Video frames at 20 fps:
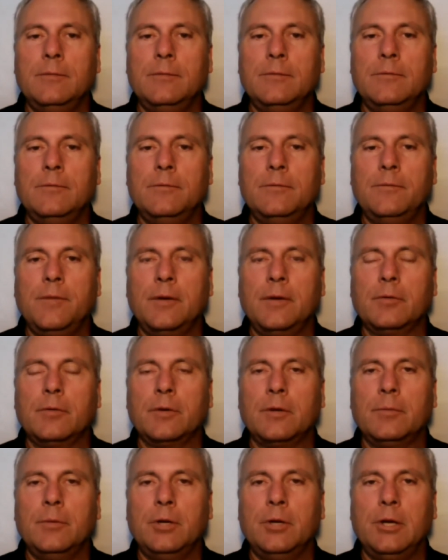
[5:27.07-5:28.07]
Federal
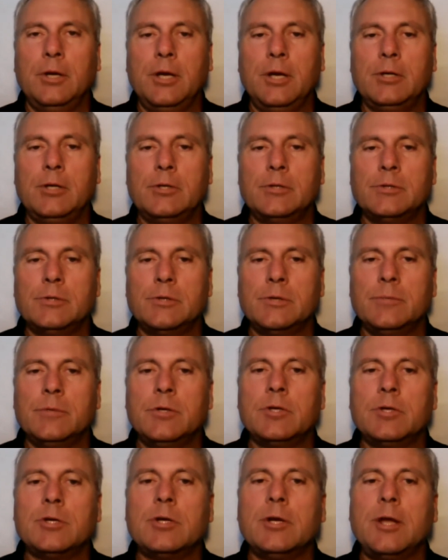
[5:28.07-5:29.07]
Communications
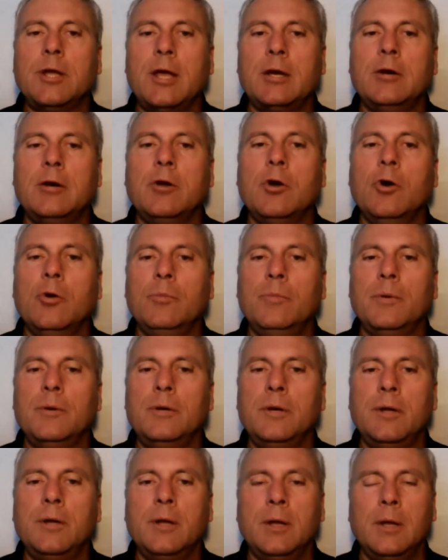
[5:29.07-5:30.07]
Commission had an
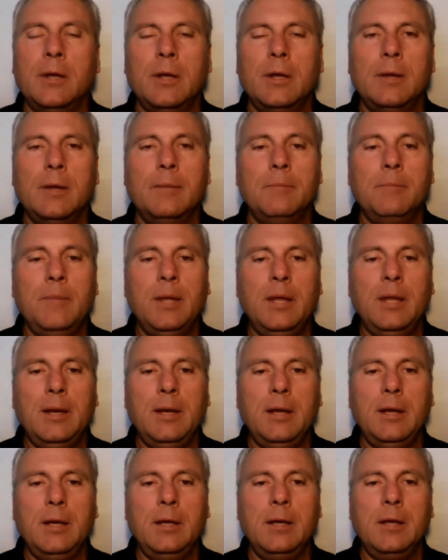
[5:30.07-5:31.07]
open
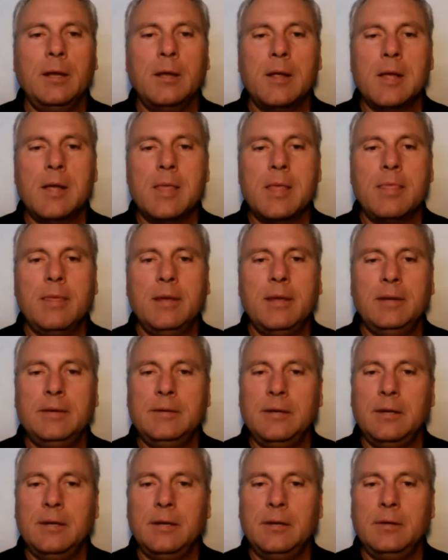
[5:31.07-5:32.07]
meeting. They
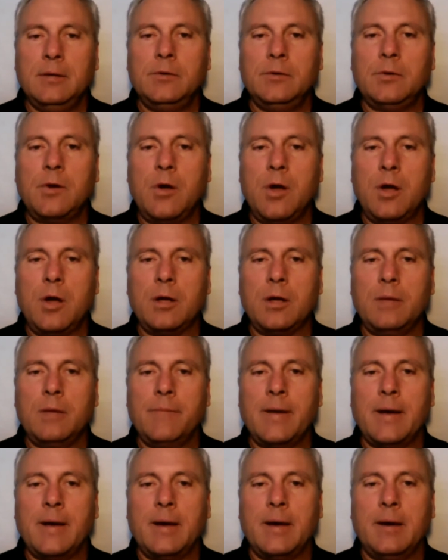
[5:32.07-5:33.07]
did talk
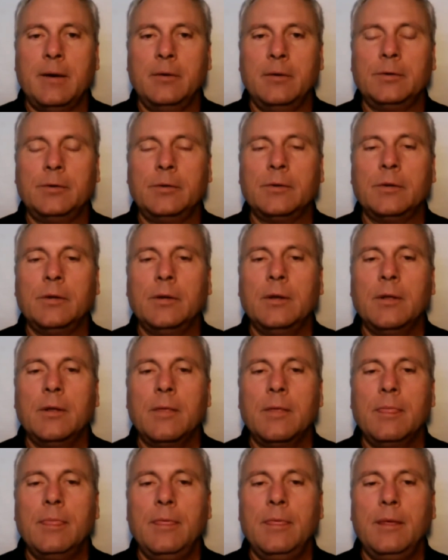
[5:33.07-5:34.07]
about
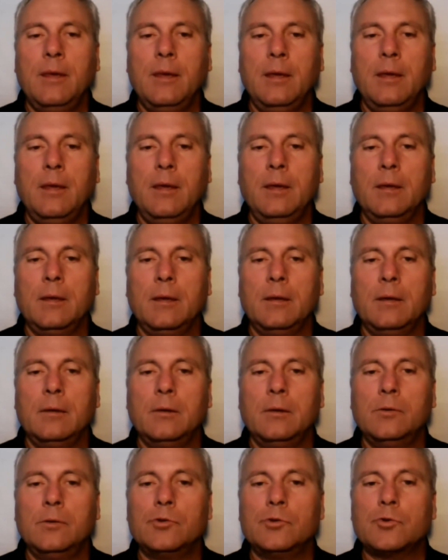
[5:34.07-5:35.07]
the
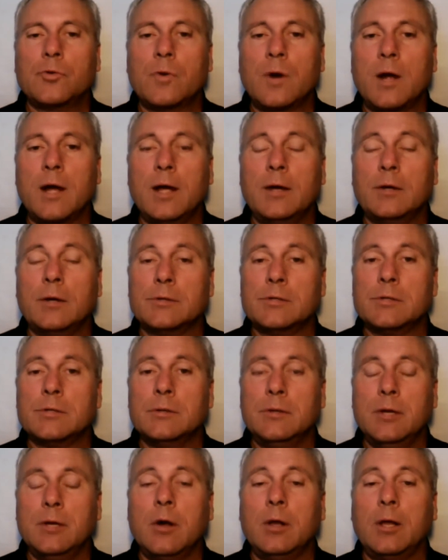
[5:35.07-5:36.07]
trials,
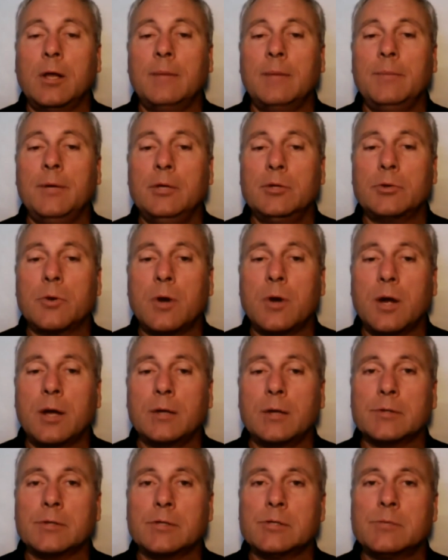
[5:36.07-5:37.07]
the all-IP
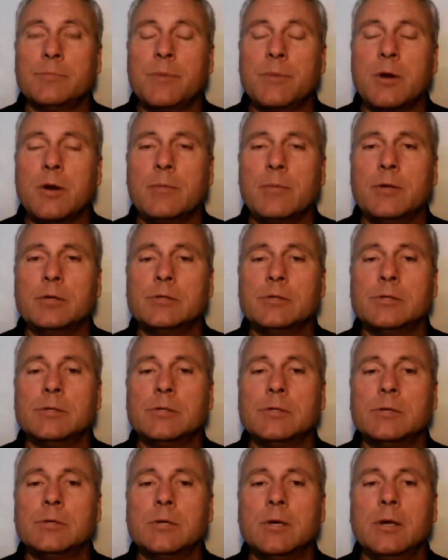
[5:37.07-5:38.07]
trials
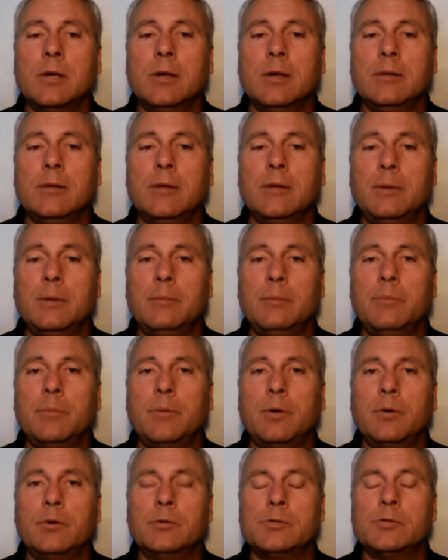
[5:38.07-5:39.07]
experiments that have been
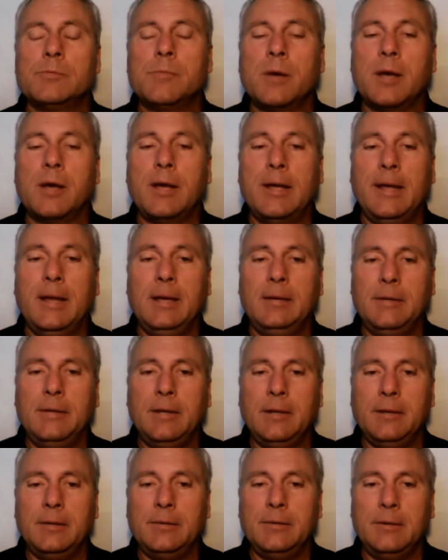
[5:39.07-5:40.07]
proposed by
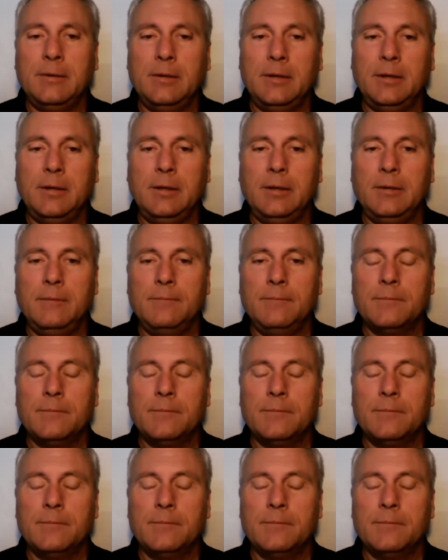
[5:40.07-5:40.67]
AT&T.